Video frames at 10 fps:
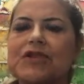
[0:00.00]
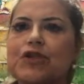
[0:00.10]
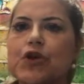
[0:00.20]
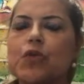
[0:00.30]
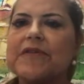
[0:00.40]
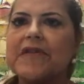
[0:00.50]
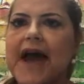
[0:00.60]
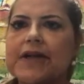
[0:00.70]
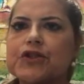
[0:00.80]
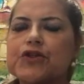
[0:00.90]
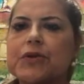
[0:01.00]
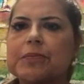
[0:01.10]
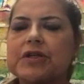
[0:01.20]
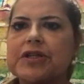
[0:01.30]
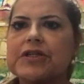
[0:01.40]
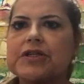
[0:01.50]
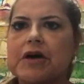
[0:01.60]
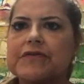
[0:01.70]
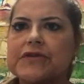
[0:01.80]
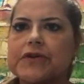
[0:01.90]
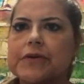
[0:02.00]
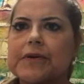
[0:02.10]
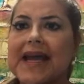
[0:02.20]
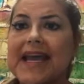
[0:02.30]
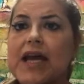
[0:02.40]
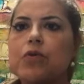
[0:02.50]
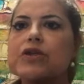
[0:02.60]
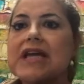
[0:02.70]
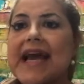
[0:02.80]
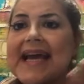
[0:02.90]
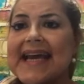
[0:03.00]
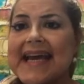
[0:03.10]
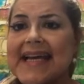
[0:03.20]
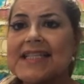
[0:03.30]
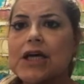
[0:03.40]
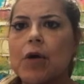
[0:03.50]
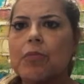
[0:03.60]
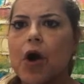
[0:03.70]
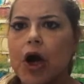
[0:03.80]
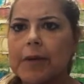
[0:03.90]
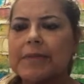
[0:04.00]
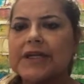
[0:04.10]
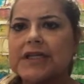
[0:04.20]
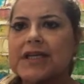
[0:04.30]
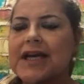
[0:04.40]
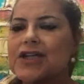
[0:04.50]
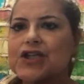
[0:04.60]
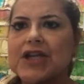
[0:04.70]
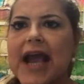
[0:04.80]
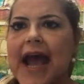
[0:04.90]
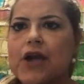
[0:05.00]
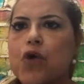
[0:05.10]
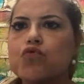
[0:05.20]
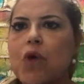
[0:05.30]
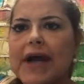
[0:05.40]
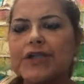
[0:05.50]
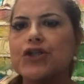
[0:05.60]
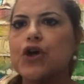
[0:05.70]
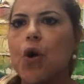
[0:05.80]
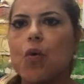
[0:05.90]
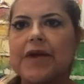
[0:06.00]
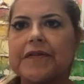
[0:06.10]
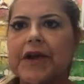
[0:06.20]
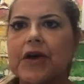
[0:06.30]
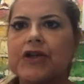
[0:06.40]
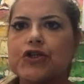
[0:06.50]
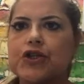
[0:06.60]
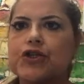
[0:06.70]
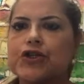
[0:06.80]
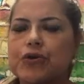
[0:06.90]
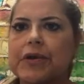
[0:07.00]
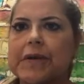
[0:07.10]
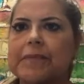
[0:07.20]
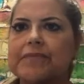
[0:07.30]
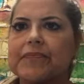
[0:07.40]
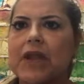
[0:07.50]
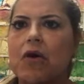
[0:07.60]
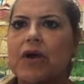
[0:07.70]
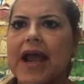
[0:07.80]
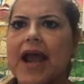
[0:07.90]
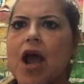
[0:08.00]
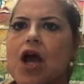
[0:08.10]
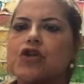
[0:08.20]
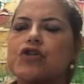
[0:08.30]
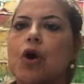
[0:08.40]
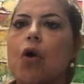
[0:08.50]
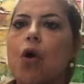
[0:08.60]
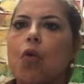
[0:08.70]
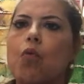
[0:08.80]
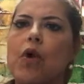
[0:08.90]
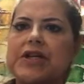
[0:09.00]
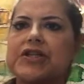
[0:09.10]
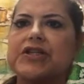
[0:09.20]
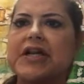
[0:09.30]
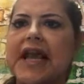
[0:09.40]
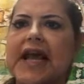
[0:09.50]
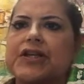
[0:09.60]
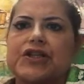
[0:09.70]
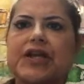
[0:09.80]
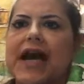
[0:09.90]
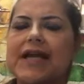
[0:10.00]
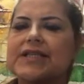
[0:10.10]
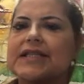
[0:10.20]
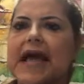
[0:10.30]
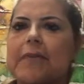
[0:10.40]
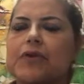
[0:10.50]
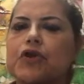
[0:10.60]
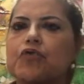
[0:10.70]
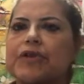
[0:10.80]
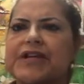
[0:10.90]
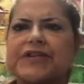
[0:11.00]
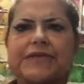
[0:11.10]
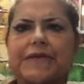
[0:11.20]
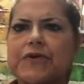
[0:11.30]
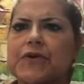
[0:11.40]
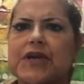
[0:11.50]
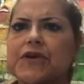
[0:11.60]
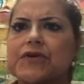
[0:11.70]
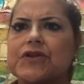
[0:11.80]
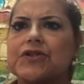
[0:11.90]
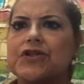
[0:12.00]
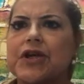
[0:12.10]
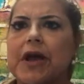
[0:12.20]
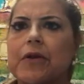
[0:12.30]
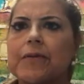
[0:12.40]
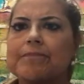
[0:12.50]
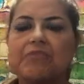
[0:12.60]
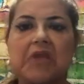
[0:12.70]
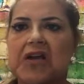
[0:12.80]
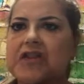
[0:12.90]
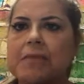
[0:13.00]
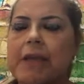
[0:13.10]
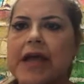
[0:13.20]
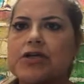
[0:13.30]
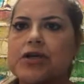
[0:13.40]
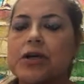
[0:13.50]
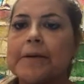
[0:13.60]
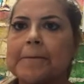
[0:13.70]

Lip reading: do with that to the police officer? It was his apartment. She had no right to go in there and just shoot him. Okay, so what did she get? She got a slap in the wrist, a few years in jail, nothing major.